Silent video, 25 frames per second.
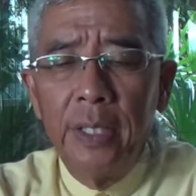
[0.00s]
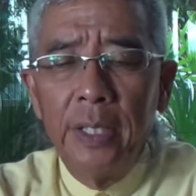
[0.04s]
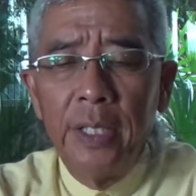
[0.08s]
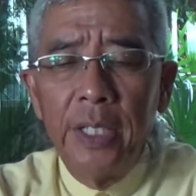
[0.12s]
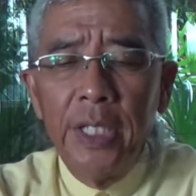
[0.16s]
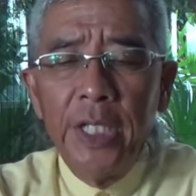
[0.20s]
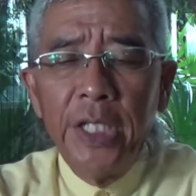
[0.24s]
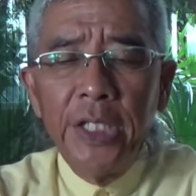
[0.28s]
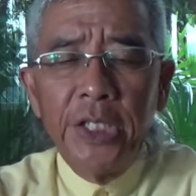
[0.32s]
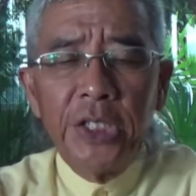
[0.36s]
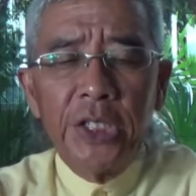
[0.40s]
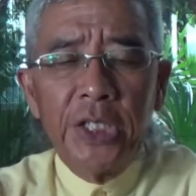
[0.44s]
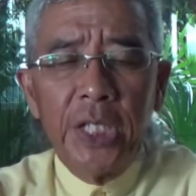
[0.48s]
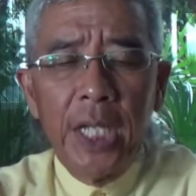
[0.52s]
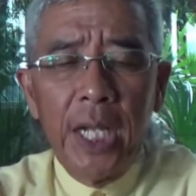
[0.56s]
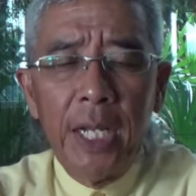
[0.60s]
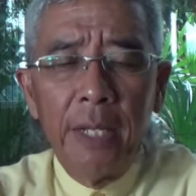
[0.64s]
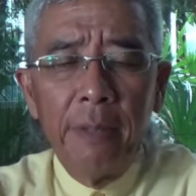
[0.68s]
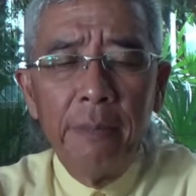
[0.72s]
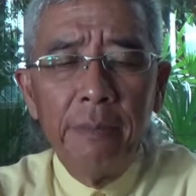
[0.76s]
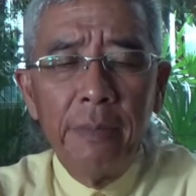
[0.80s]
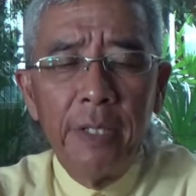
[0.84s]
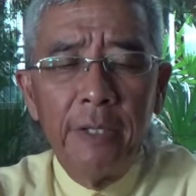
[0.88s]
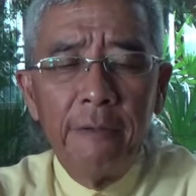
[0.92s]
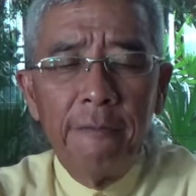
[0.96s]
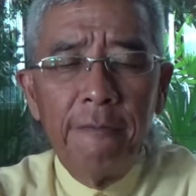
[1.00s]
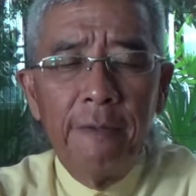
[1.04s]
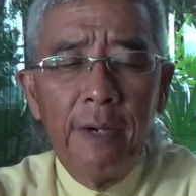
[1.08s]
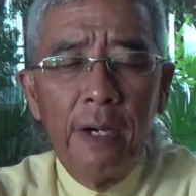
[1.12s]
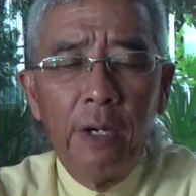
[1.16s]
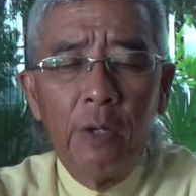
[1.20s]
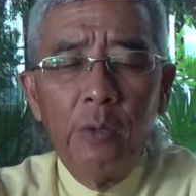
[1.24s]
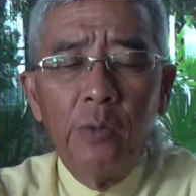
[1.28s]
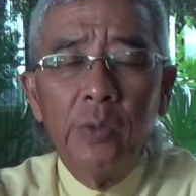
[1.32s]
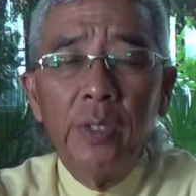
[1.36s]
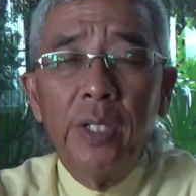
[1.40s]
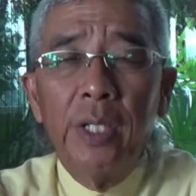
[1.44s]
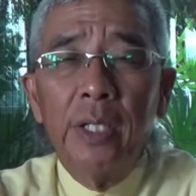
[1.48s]
Each time they
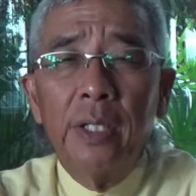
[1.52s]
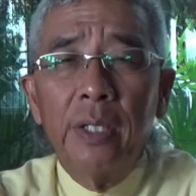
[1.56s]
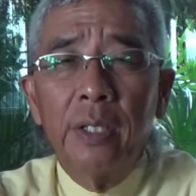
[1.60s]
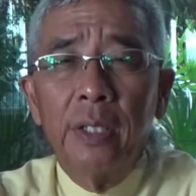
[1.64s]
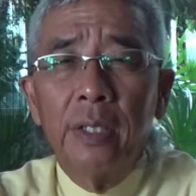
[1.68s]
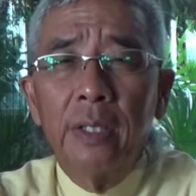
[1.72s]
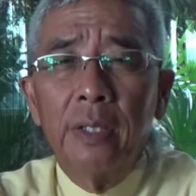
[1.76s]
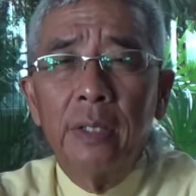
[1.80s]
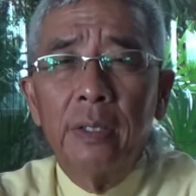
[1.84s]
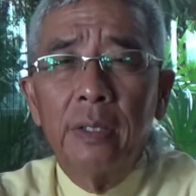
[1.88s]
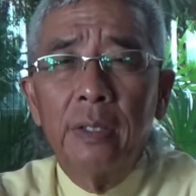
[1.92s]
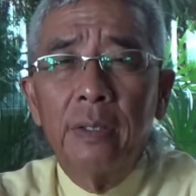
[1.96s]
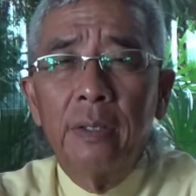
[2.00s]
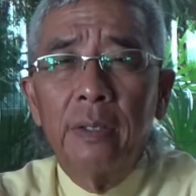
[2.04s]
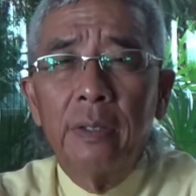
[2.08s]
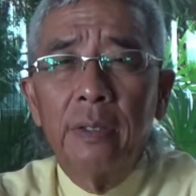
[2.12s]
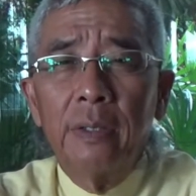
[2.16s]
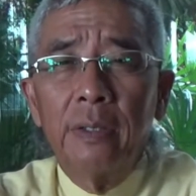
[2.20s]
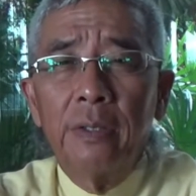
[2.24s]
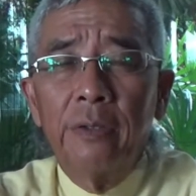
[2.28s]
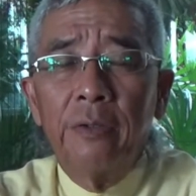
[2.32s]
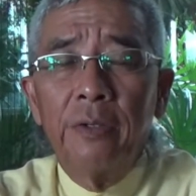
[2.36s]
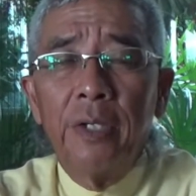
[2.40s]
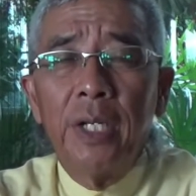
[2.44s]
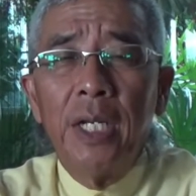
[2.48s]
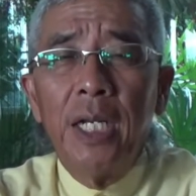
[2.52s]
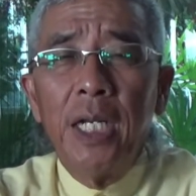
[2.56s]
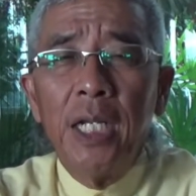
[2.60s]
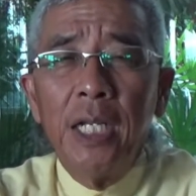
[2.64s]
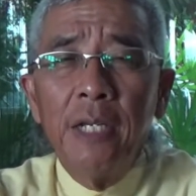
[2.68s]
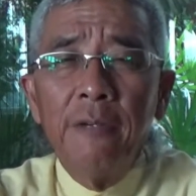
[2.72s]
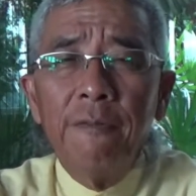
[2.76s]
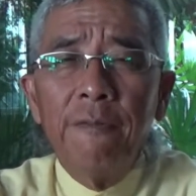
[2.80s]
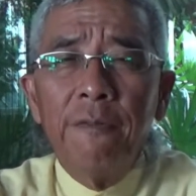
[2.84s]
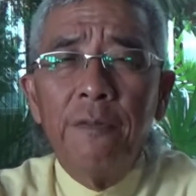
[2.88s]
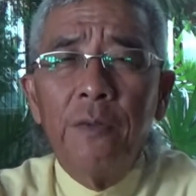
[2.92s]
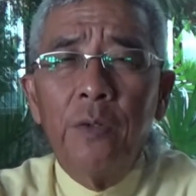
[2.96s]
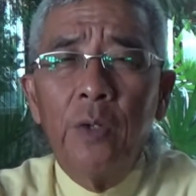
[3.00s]
found that the
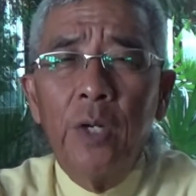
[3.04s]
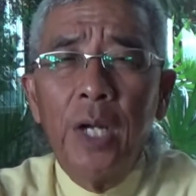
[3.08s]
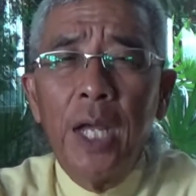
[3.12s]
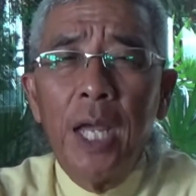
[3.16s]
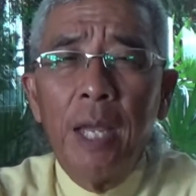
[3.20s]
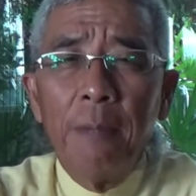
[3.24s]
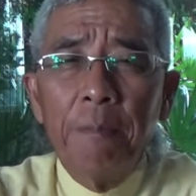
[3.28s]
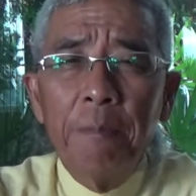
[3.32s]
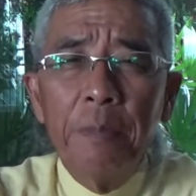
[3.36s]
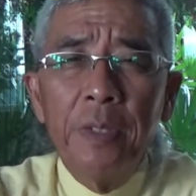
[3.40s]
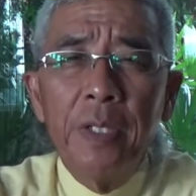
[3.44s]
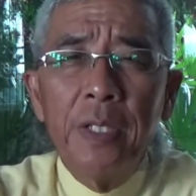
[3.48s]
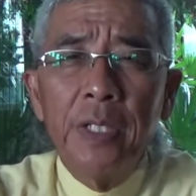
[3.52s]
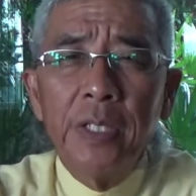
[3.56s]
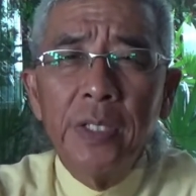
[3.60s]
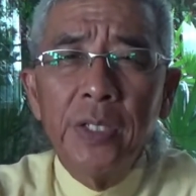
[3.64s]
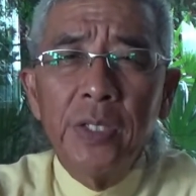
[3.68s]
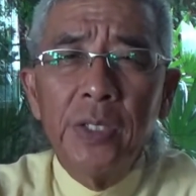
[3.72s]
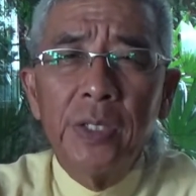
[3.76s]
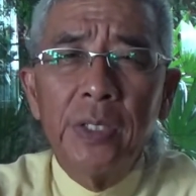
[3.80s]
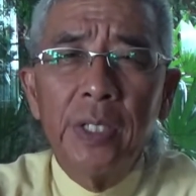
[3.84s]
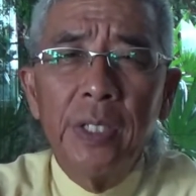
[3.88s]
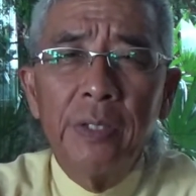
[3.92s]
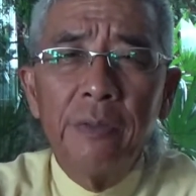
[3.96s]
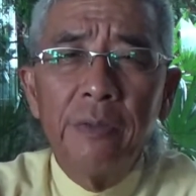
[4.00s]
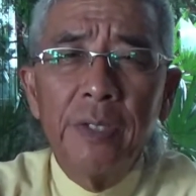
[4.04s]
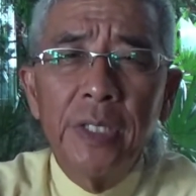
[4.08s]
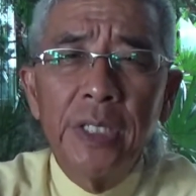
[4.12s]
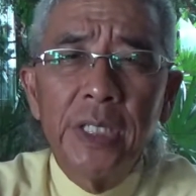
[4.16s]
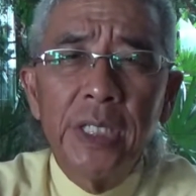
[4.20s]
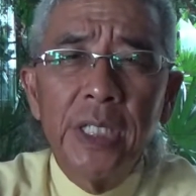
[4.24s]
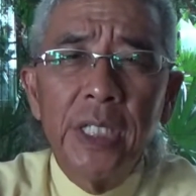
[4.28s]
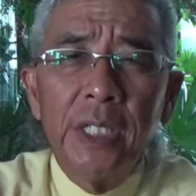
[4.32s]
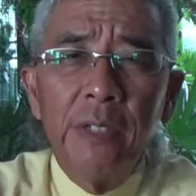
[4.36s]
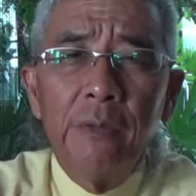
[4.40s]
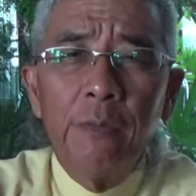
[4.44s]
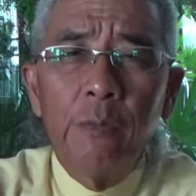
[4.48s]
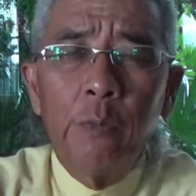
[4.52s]
relief or happiness they
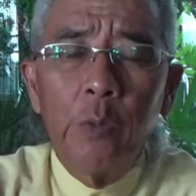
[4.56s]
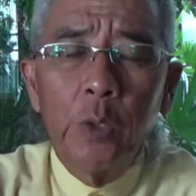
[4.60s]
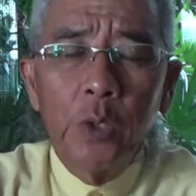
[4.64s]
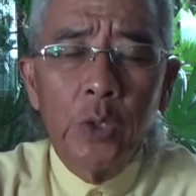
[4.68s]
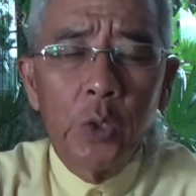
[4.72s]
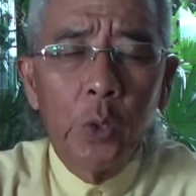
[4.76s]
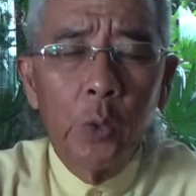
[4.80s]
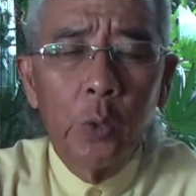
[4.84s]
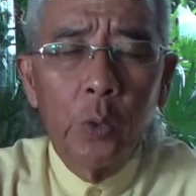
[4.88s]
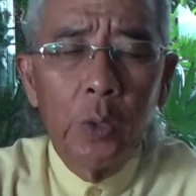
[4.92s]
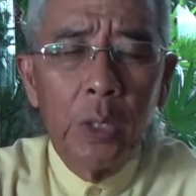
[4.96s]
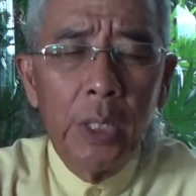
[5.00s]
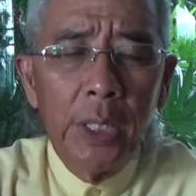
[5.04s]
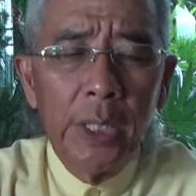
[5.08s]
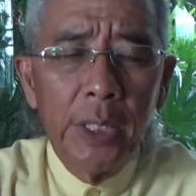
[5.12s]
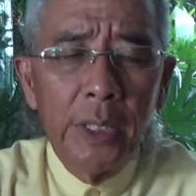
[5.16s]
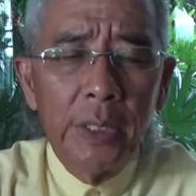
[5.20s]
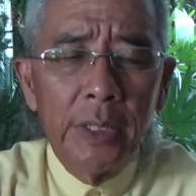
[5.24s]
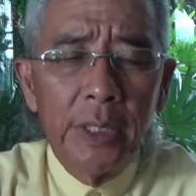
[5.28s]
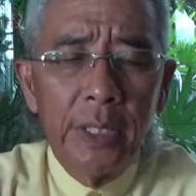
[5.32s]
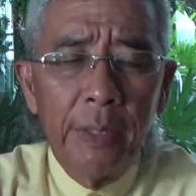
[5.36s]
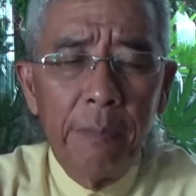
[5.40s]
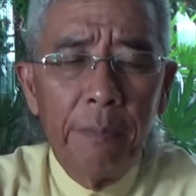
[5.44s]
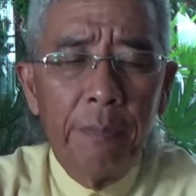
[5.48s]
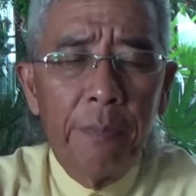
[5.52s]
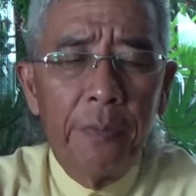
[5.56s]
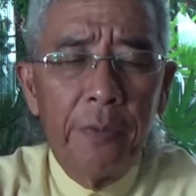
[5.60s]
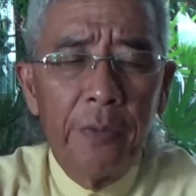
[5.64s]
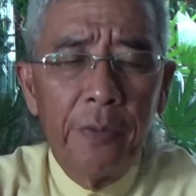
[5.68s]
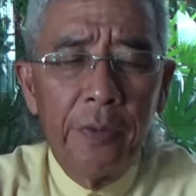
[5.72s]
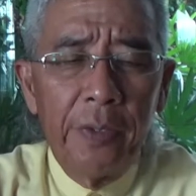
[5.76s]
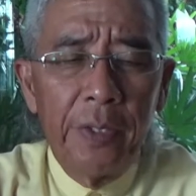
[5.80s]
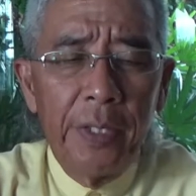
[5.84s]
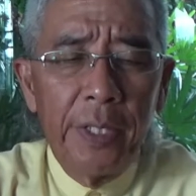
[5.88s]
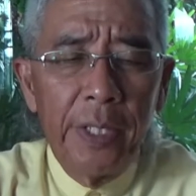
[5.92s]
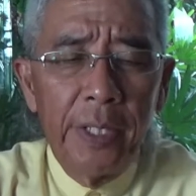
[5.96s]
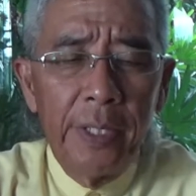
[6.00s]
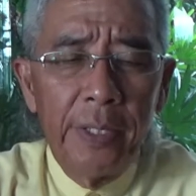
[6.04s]
received was only
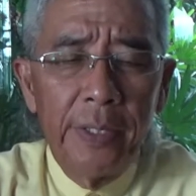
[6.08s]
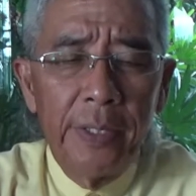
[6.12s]
temporary.